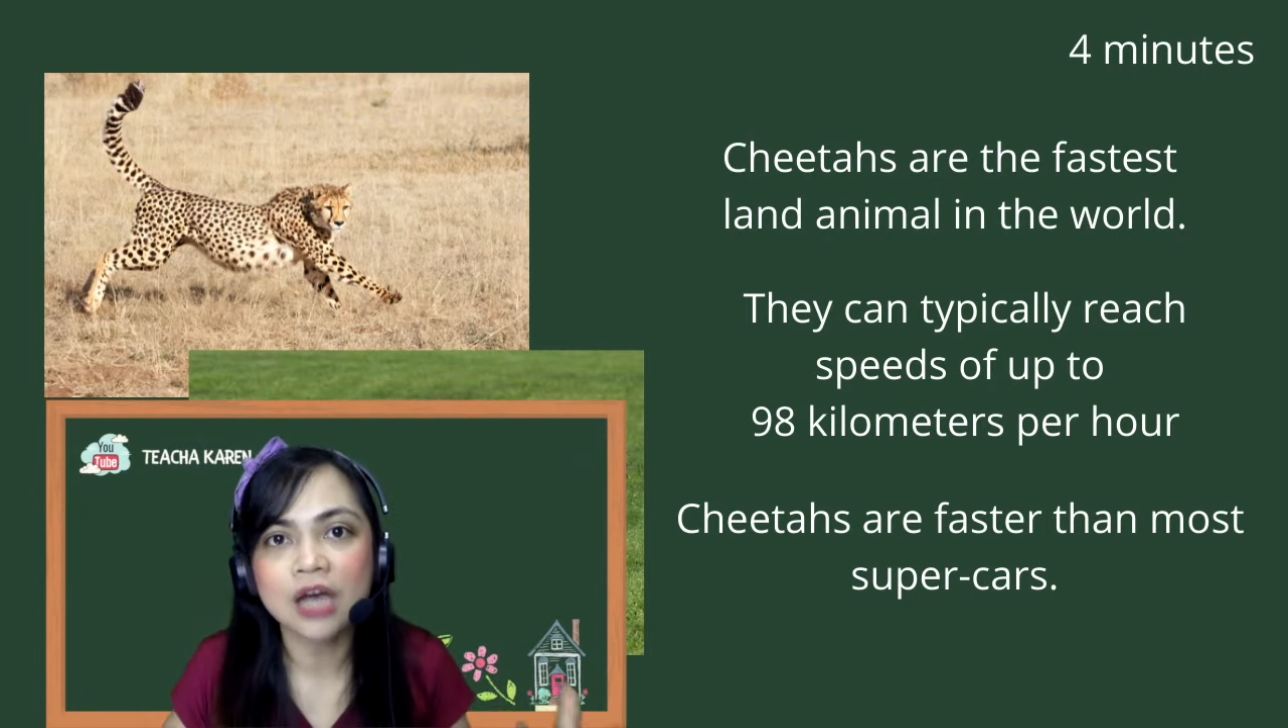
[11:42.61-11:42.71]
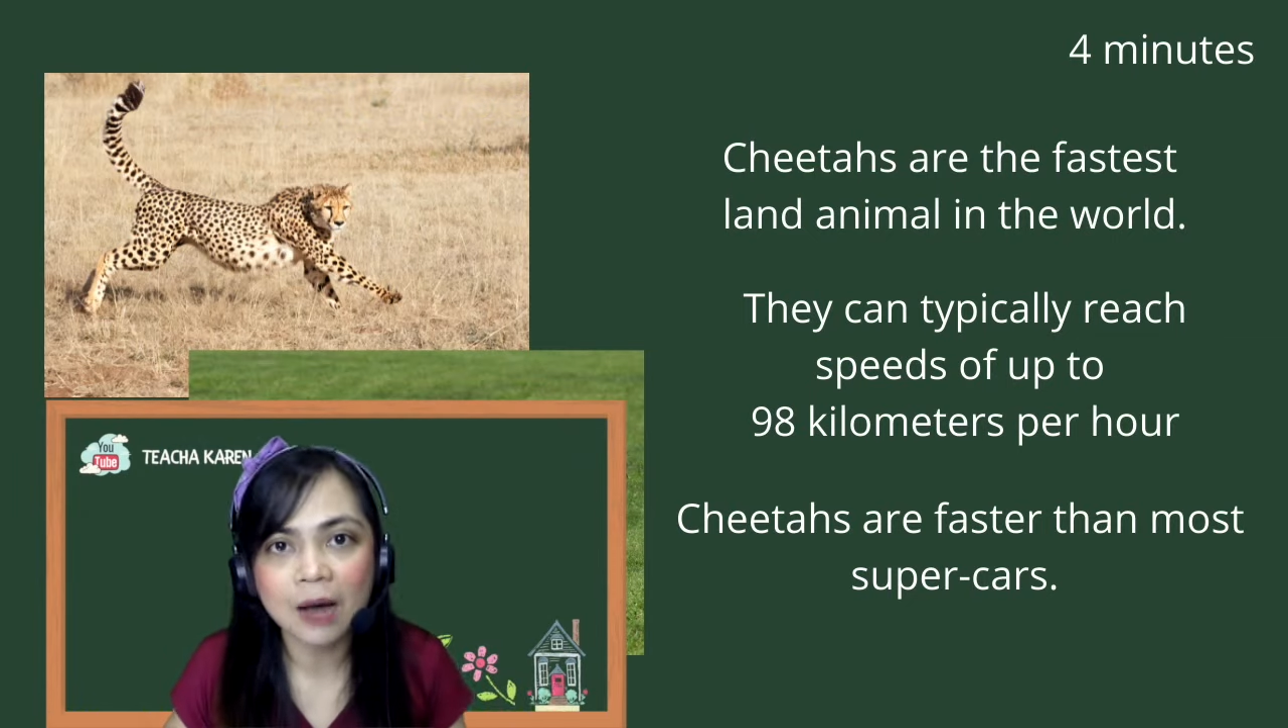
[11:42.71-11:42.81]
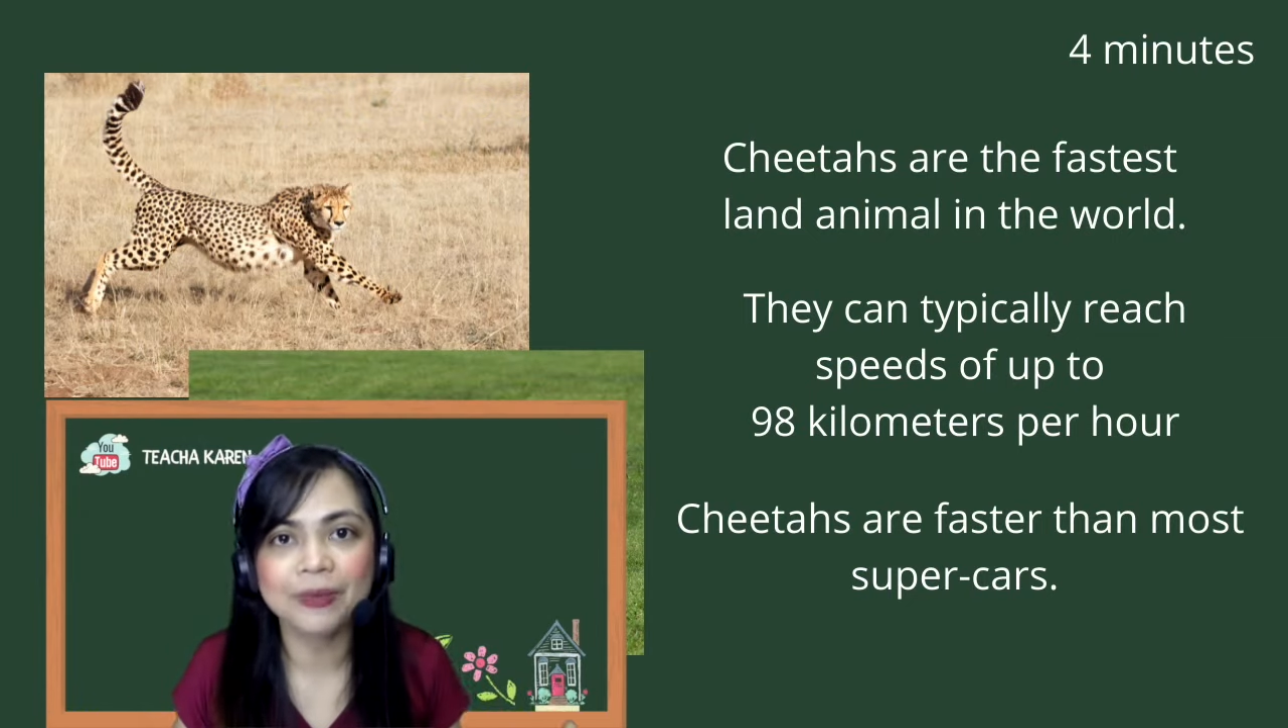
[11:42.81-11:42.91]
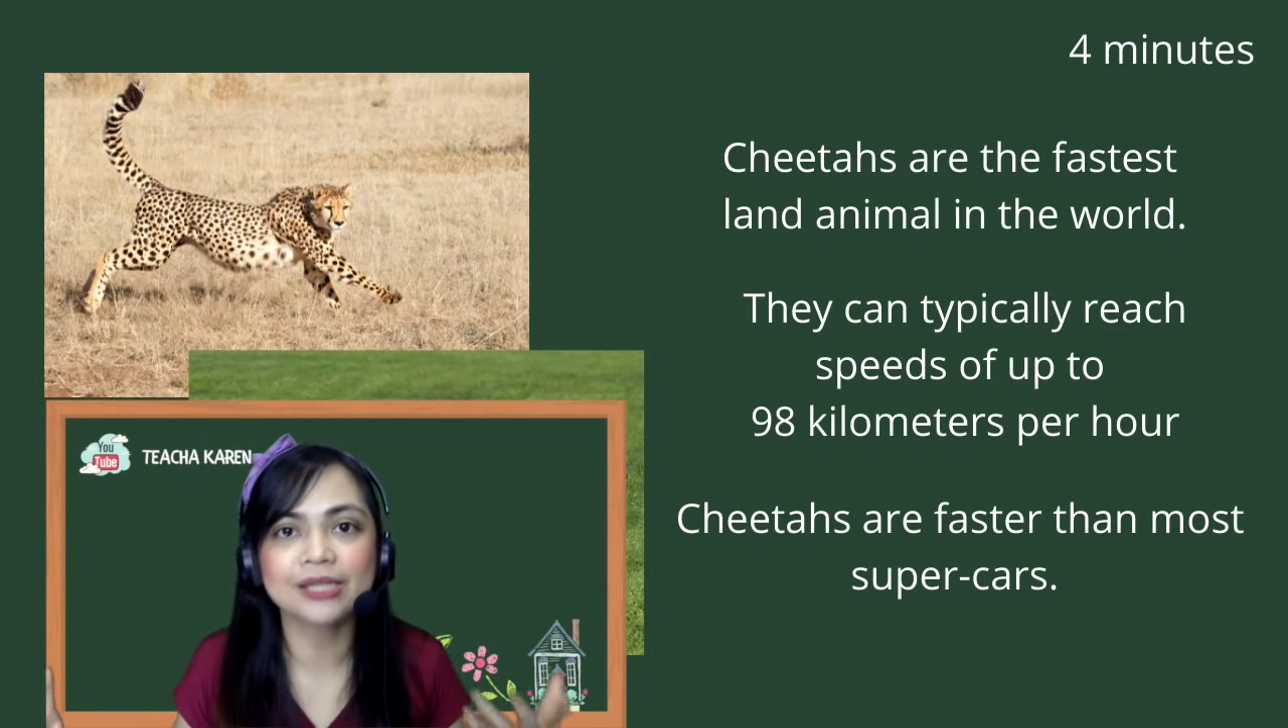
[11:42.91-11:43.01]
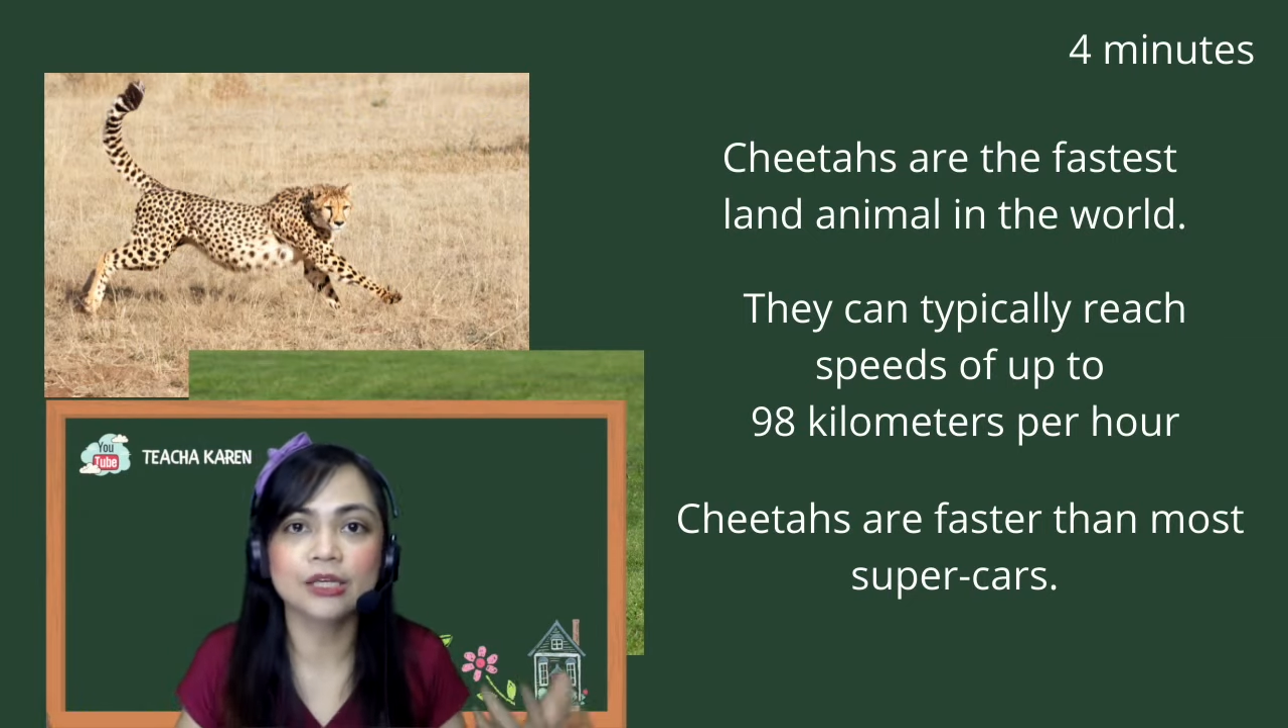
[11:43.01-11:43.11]

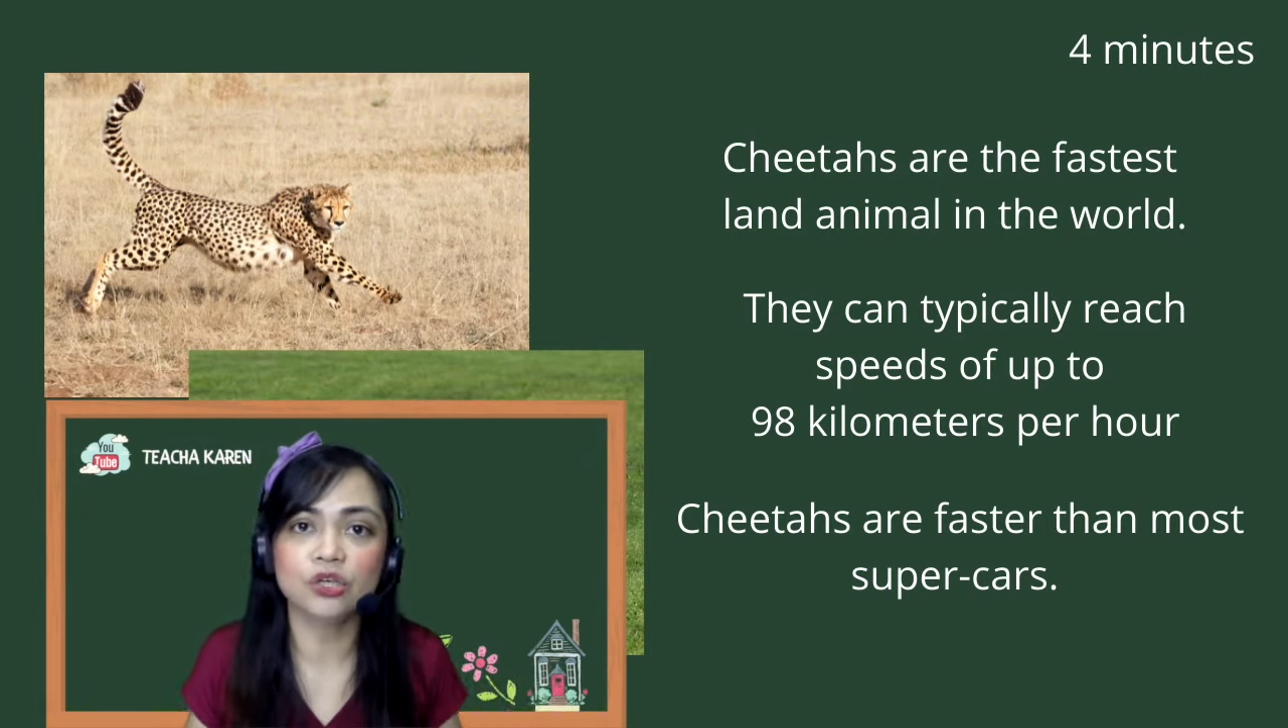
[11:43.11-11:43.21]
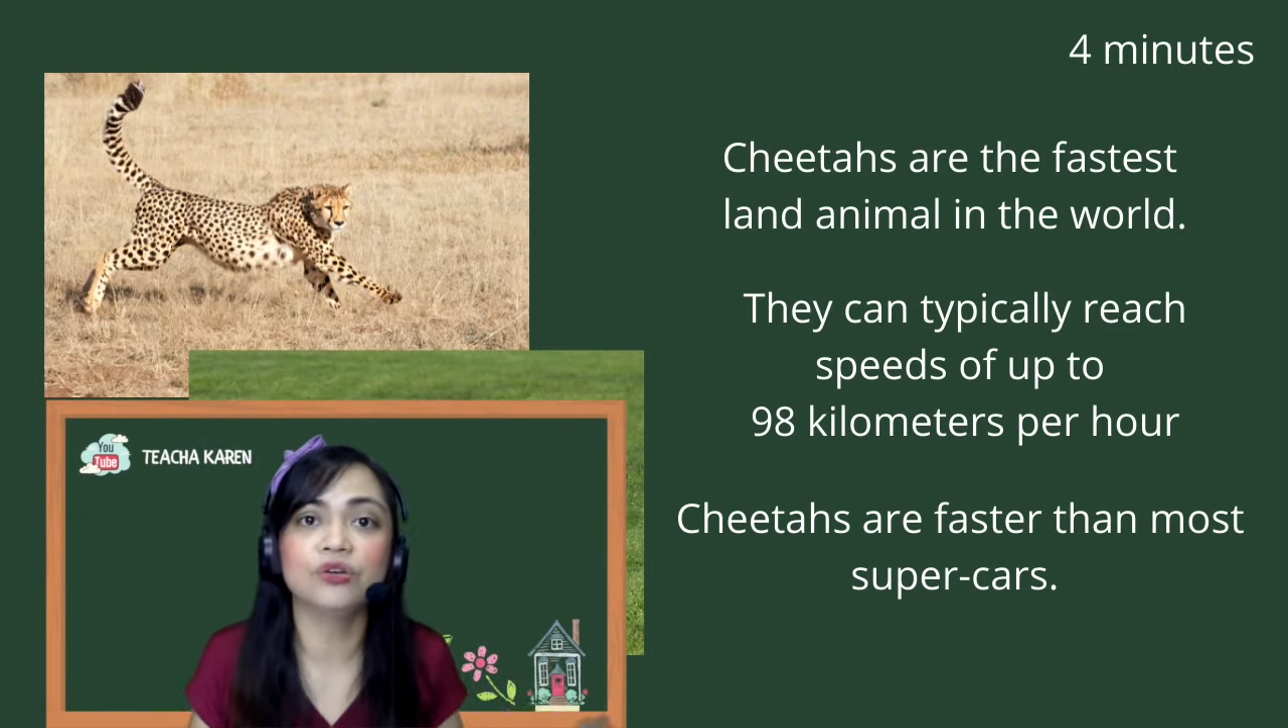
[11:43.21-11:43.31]
topics that